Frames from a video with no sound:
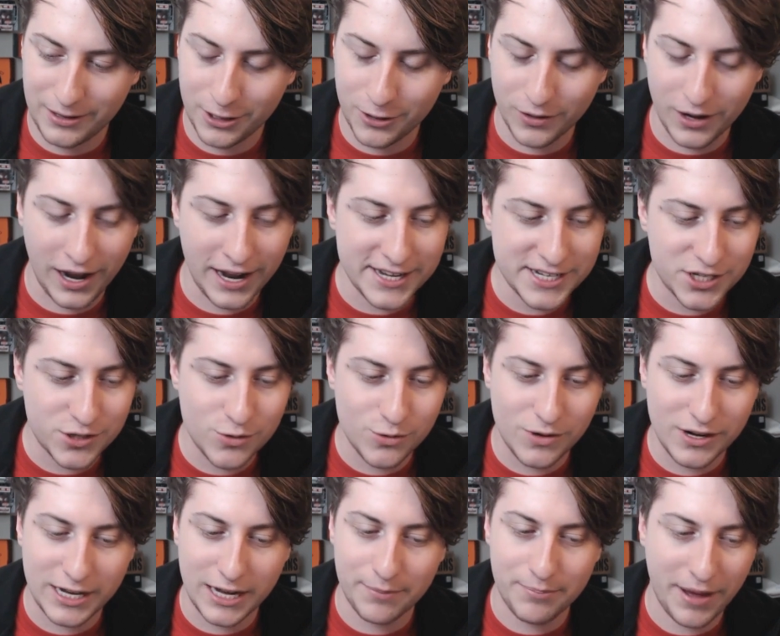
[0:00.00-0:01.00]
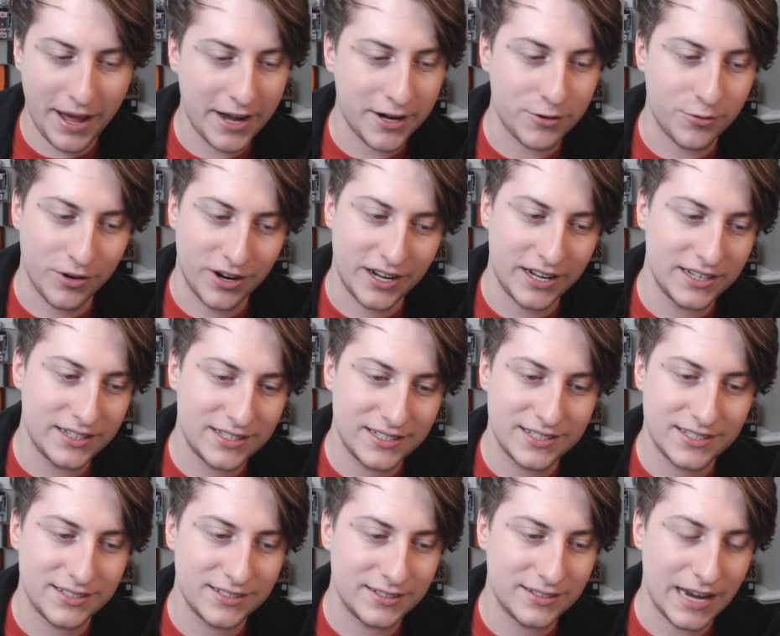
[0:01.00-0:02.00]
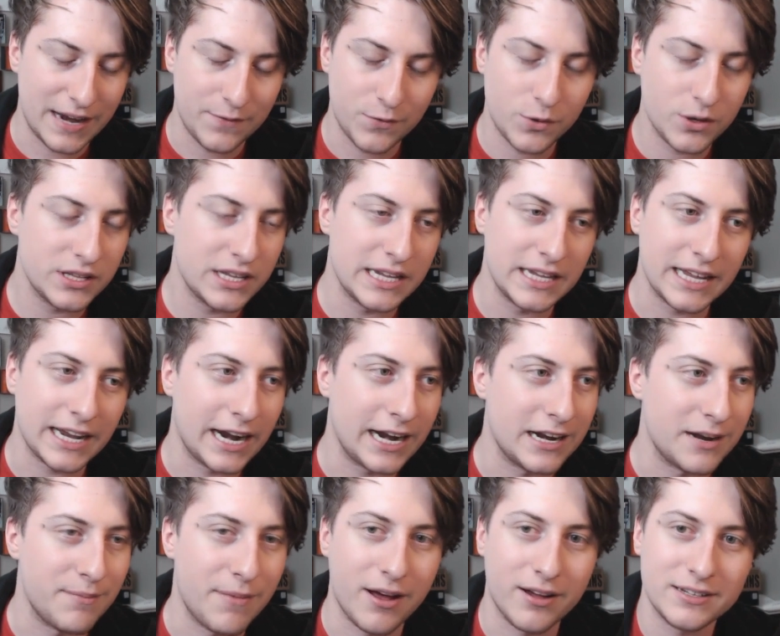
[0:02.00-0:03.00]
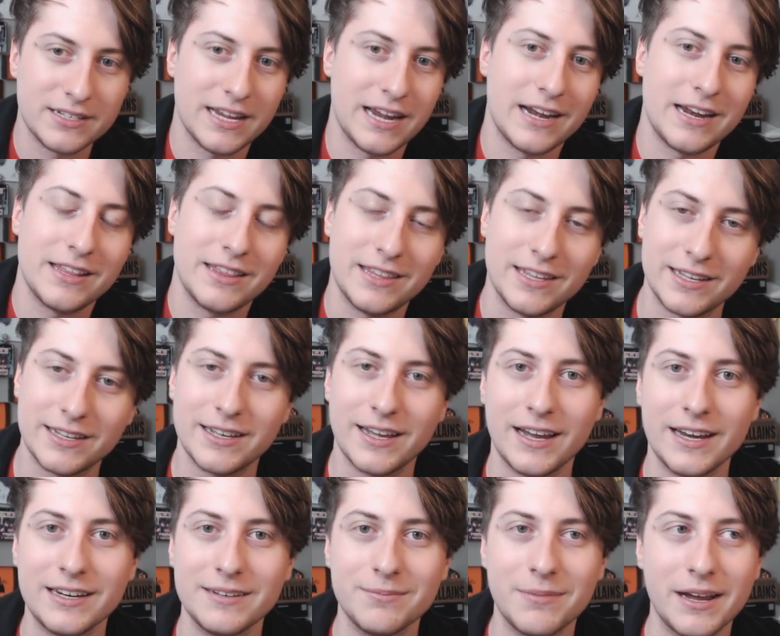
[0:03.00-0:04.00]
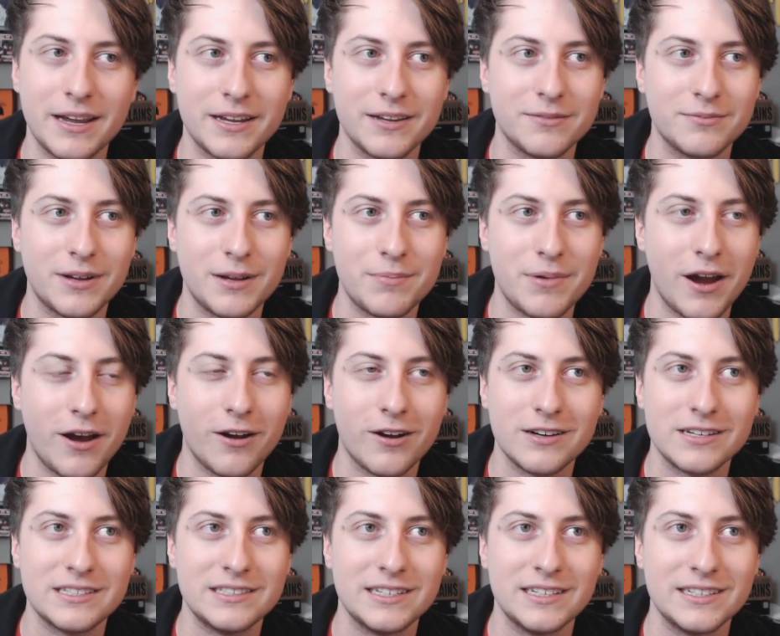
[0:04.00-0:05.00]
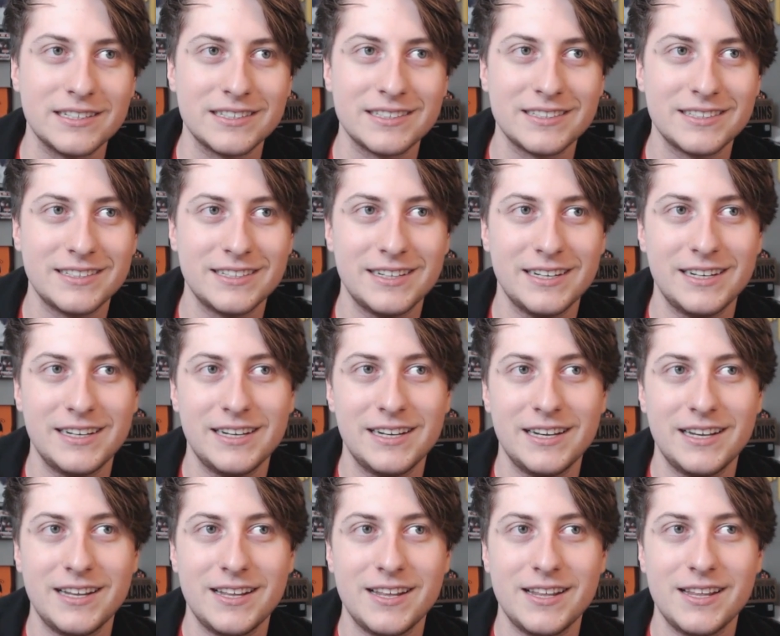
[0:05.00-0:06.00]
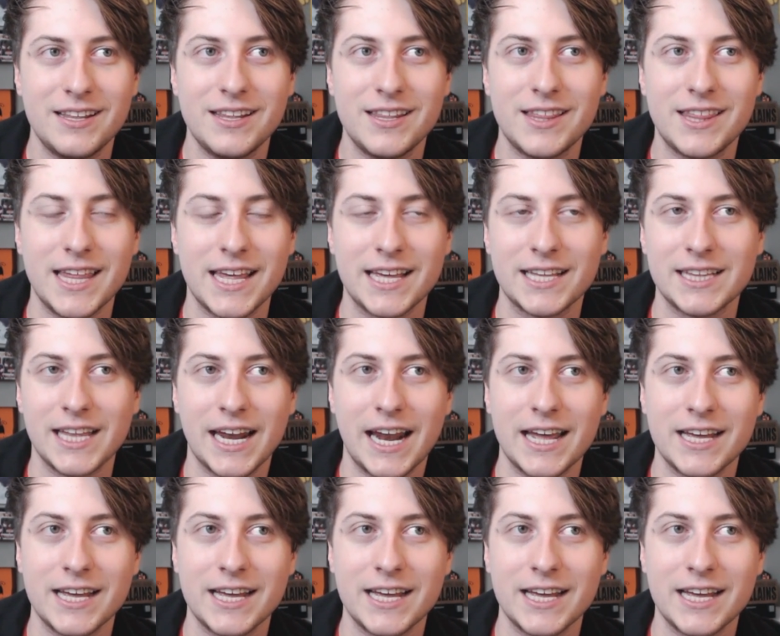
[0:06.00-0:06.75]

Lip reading: in high school I got bad grades. Everyone didn't think I'd amount to anything. My parents didn't think